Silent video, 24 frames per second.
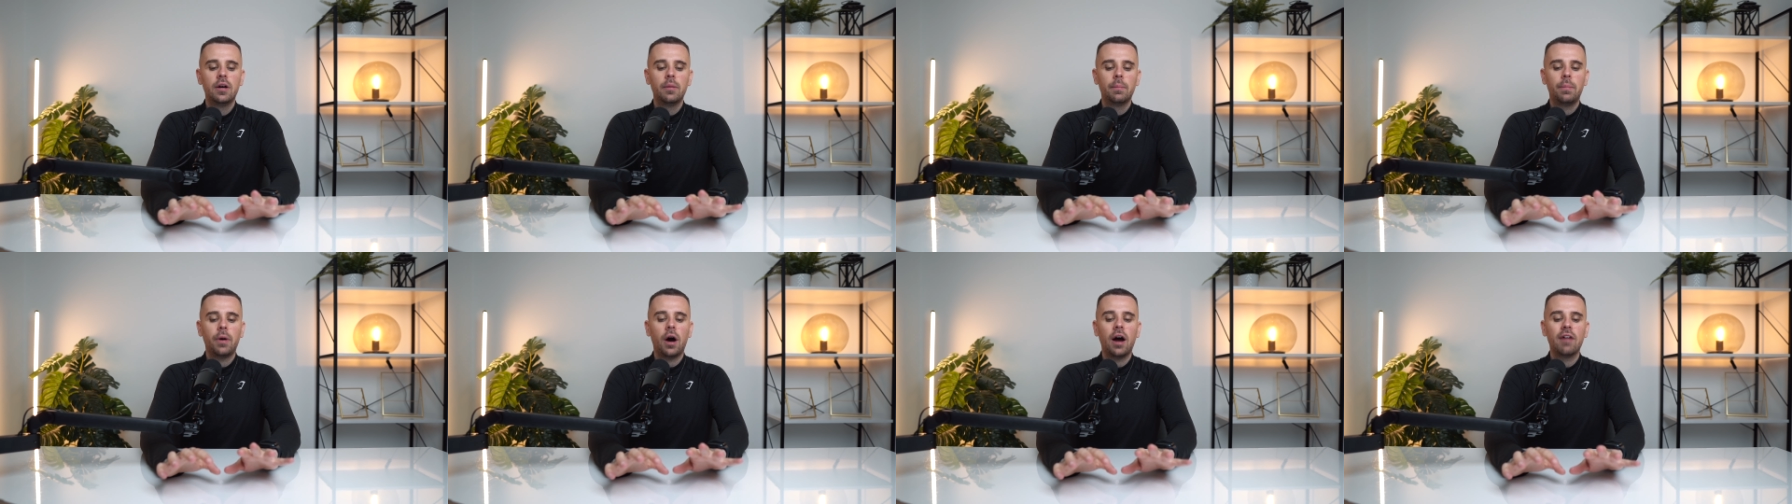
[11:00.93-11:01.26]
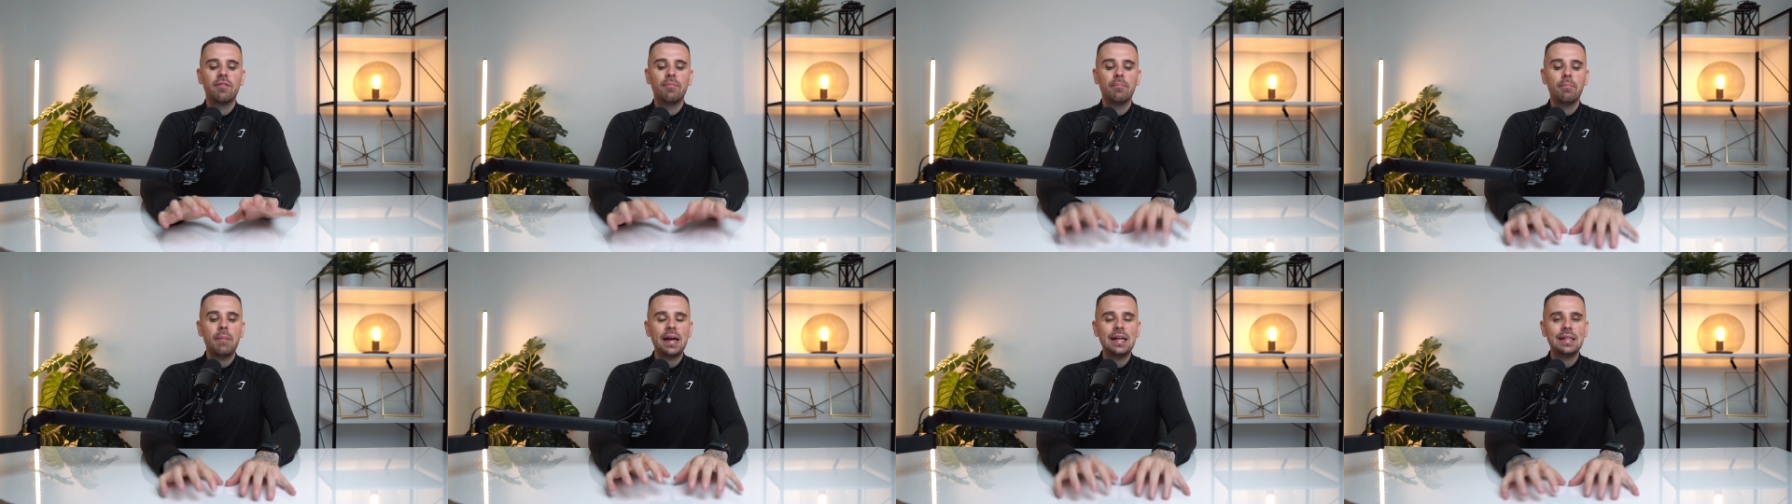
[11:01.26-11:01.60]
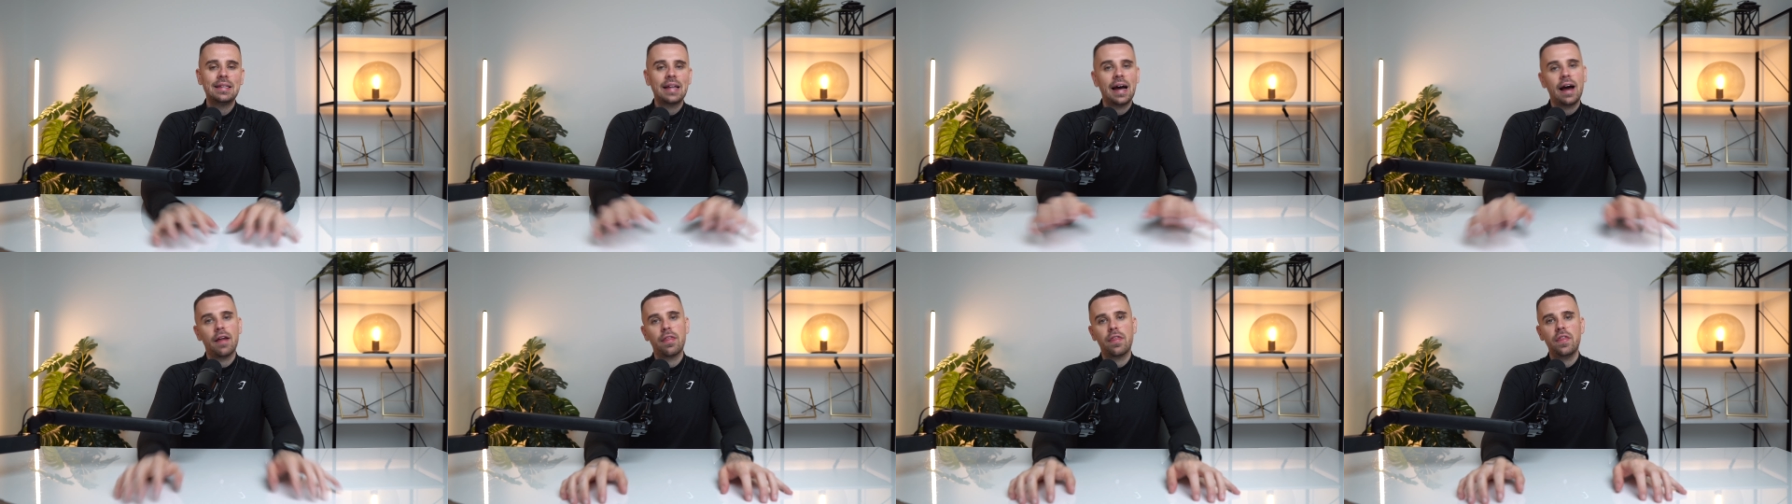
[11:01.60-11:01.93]
But I've made
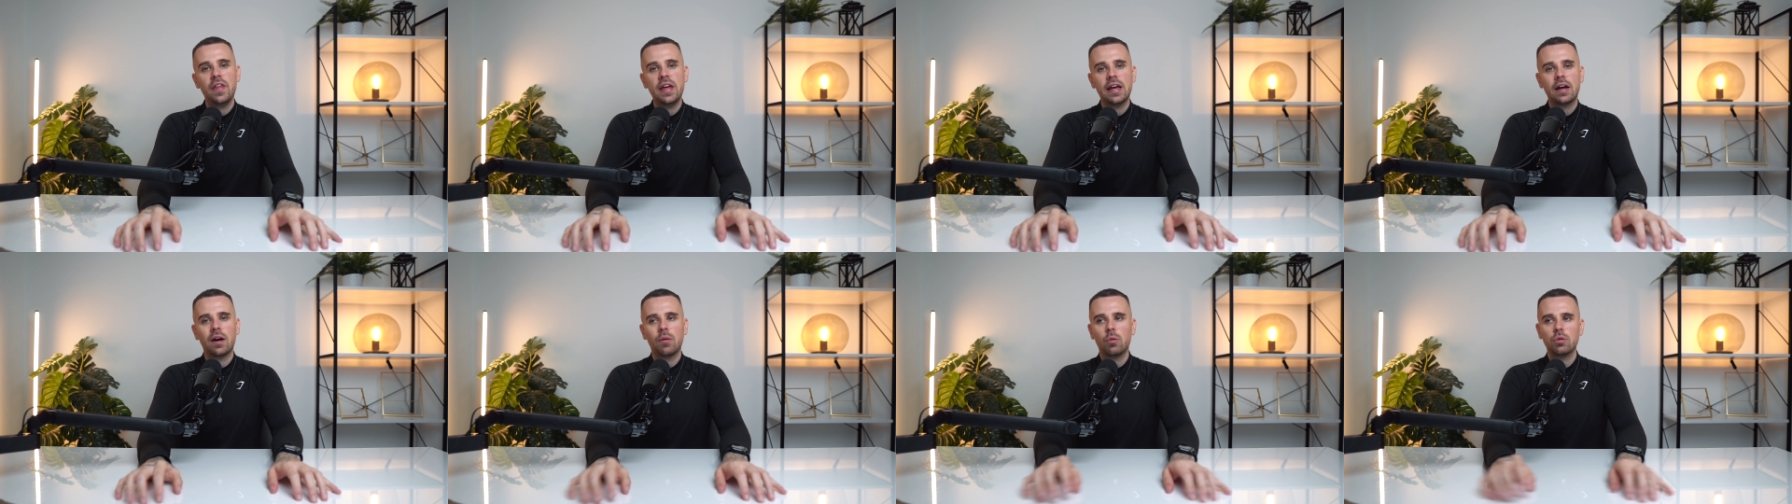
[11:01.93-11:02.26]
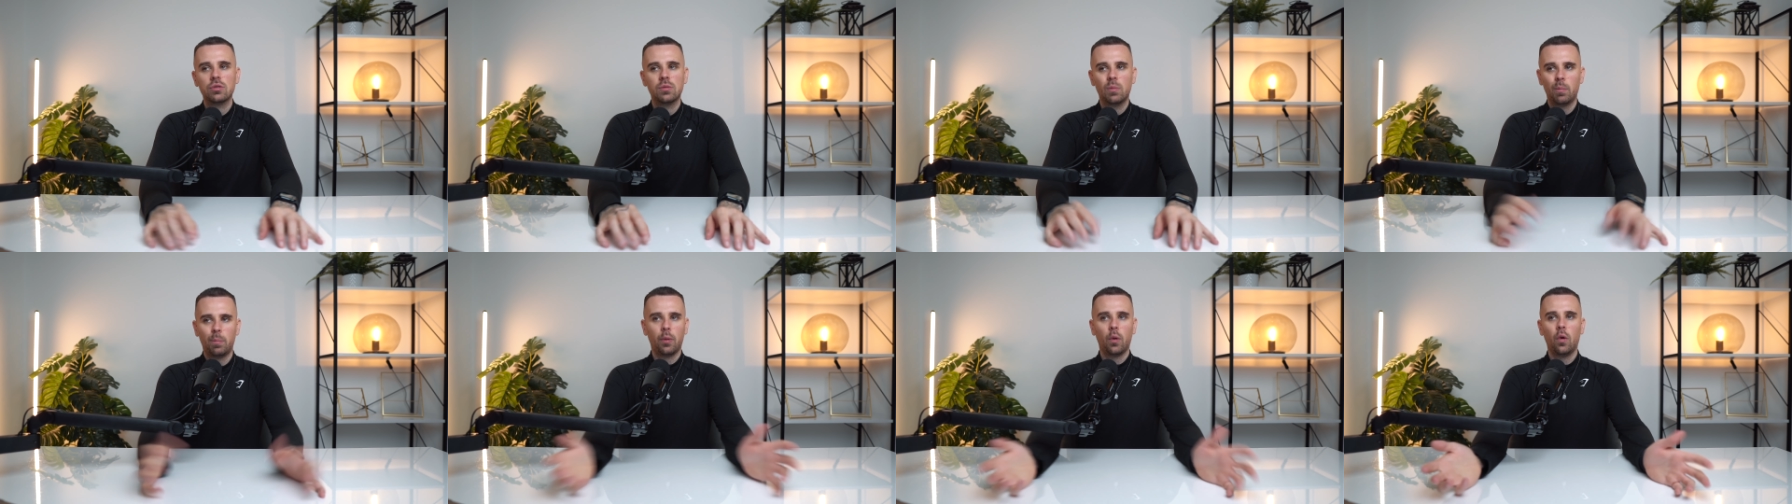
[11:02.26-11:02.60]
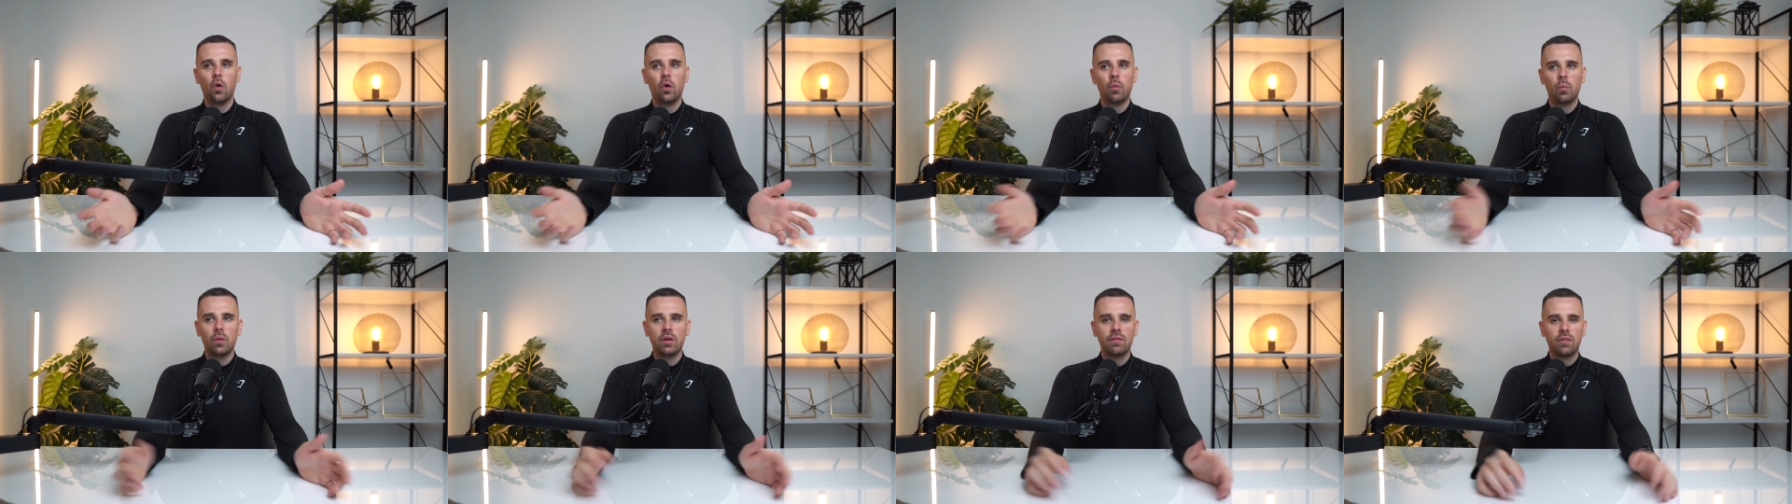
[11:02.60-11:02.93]
that a thing. I wasn't
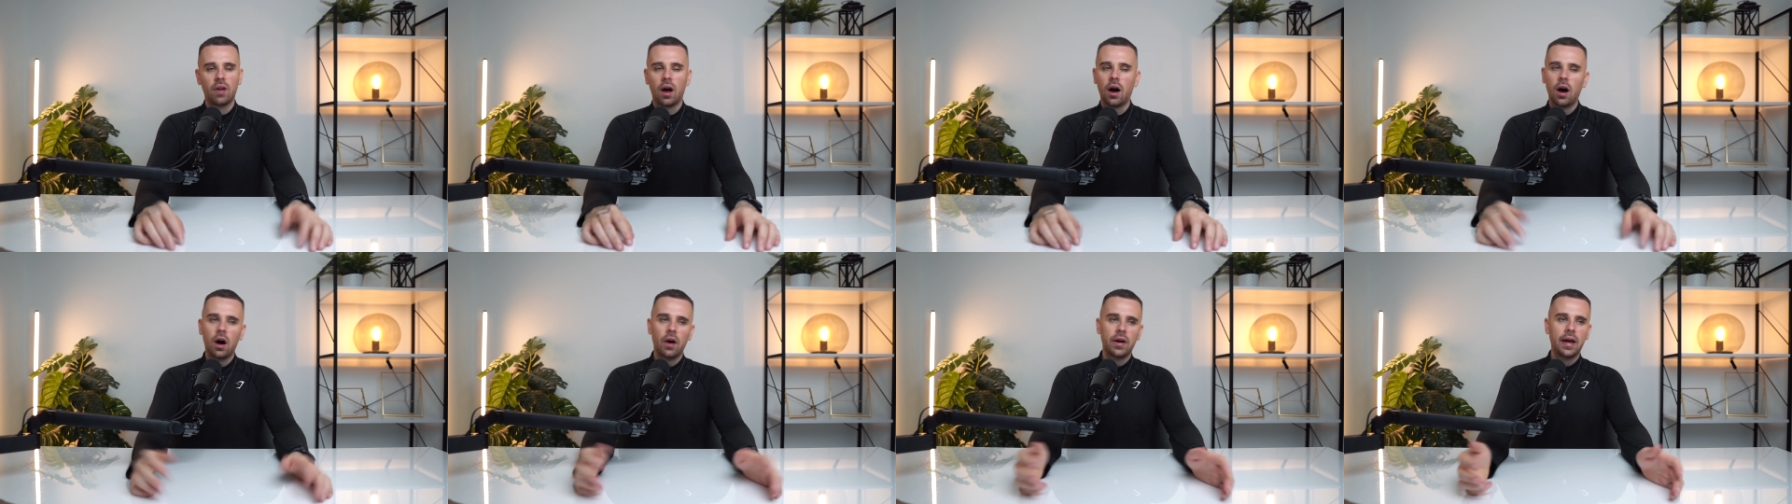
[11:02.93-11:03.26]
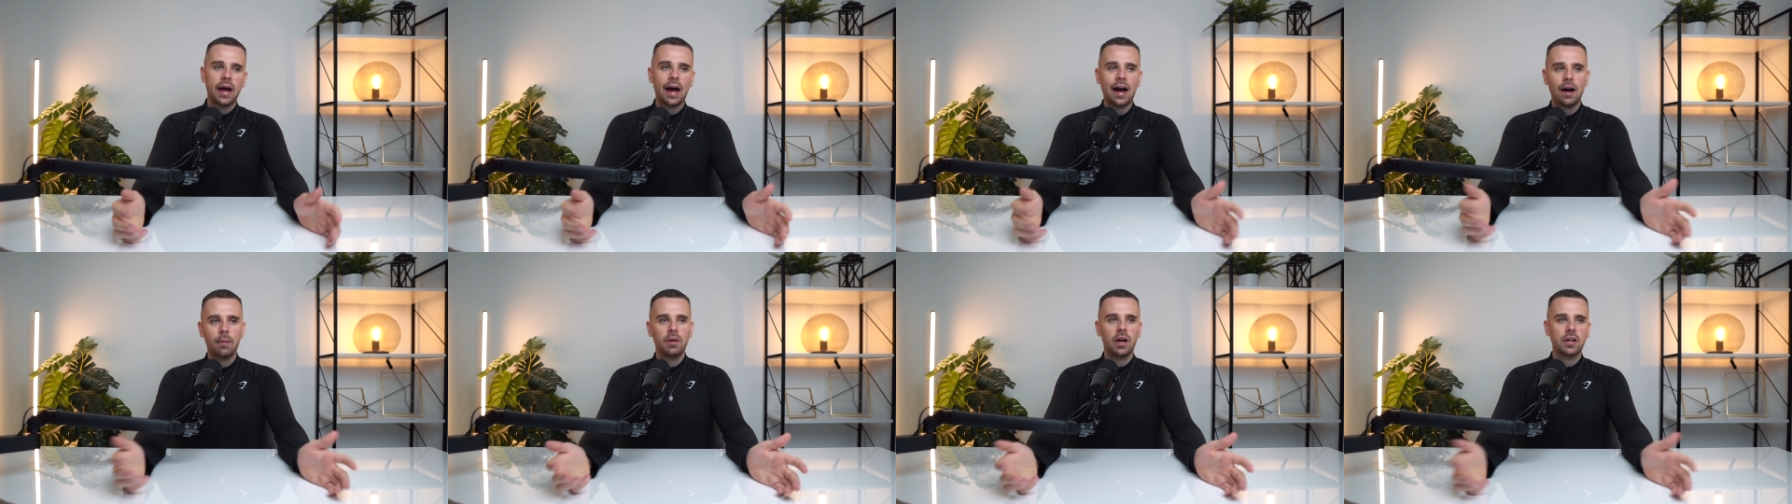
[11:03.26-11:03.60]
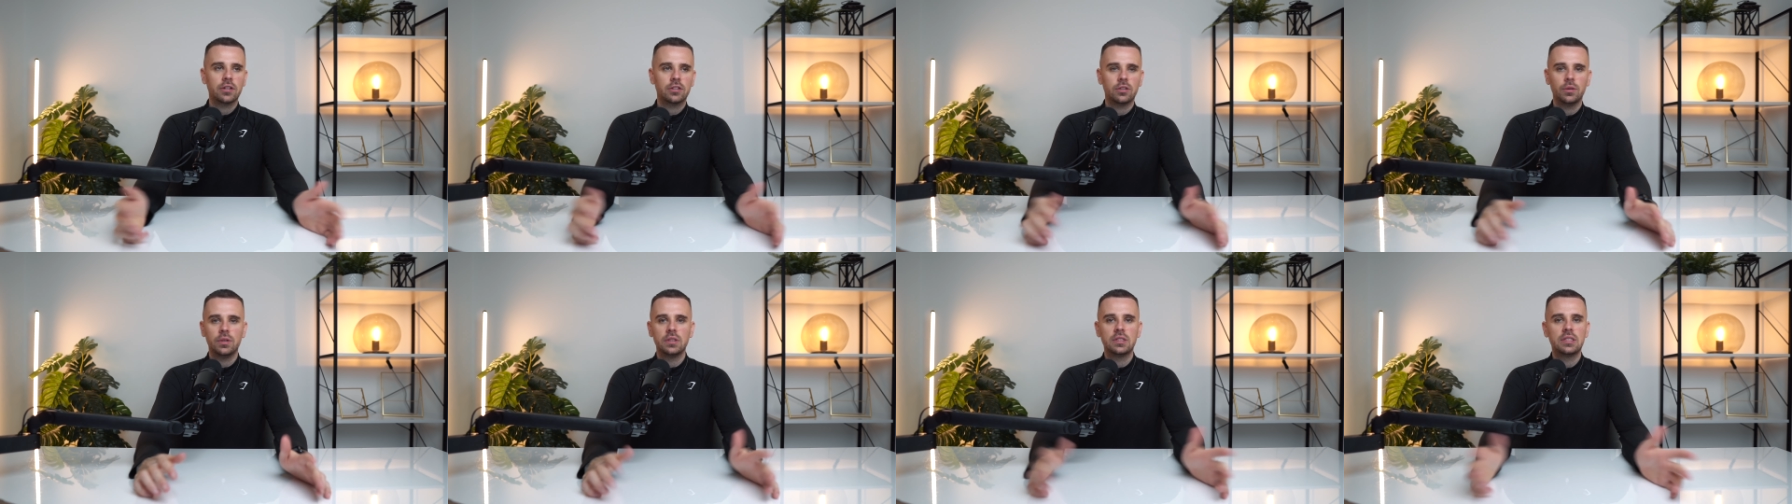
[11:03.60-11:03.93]
born with like, oh yeah, Al
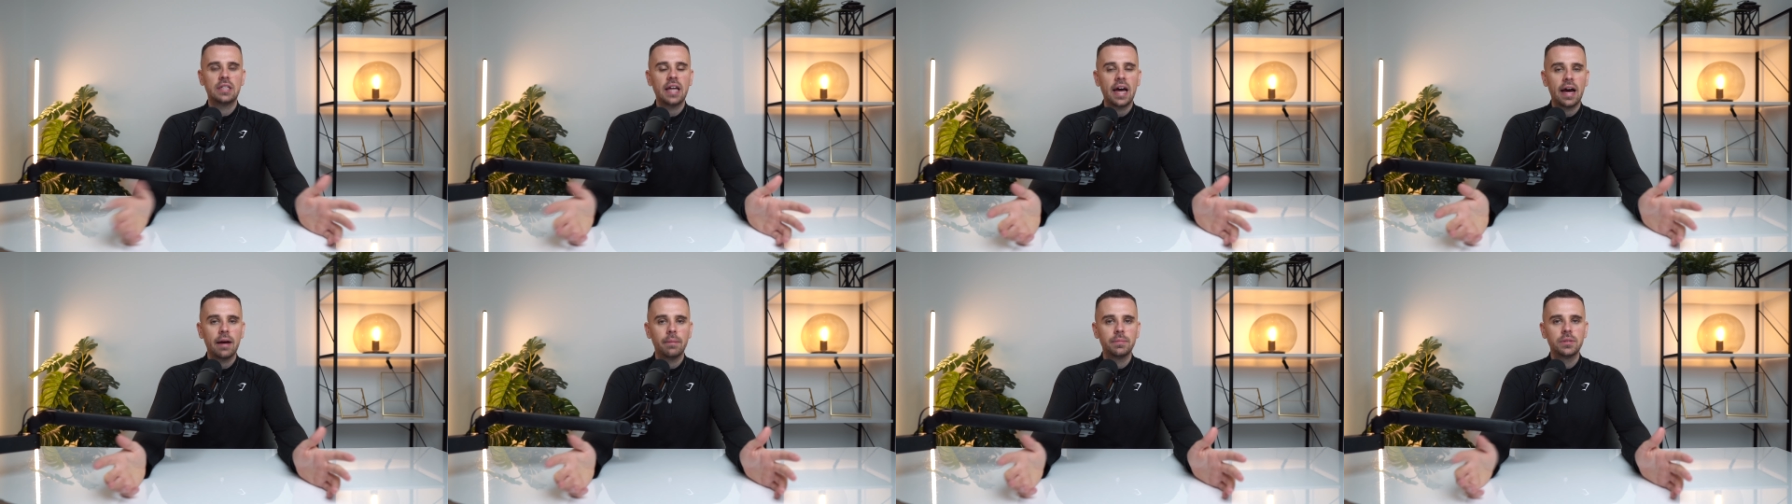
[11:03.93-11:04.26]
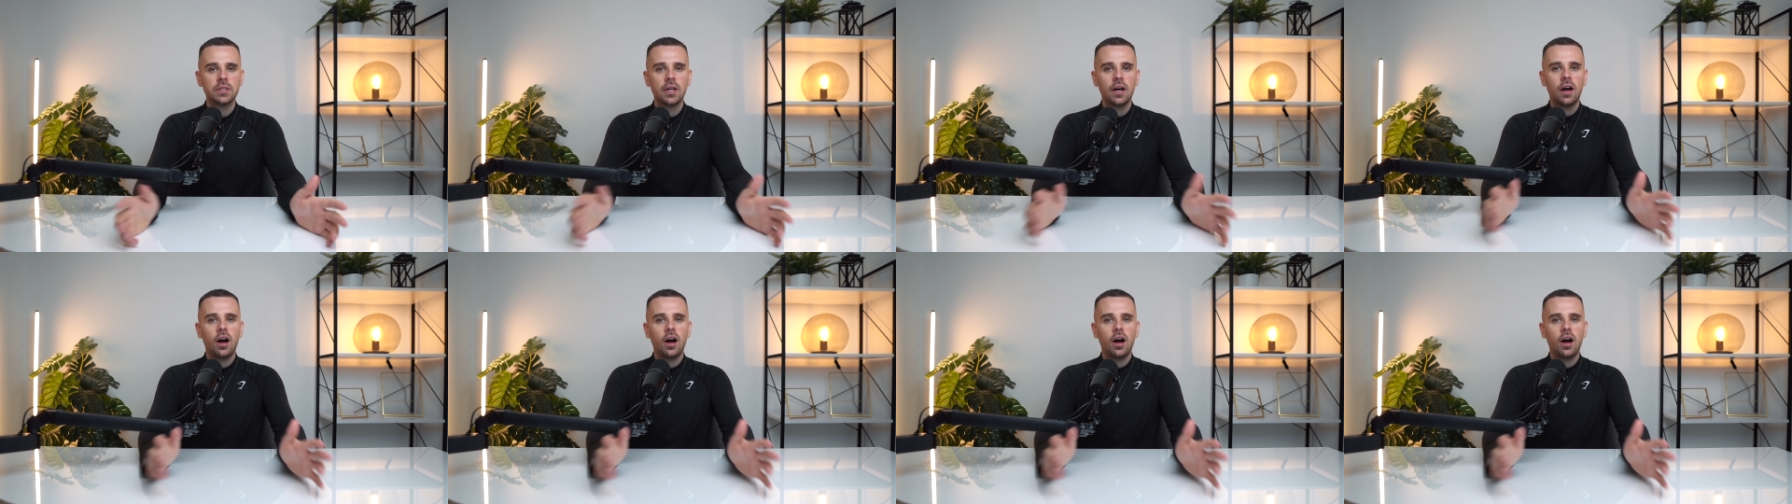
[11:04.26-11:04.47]
Black's doing steps.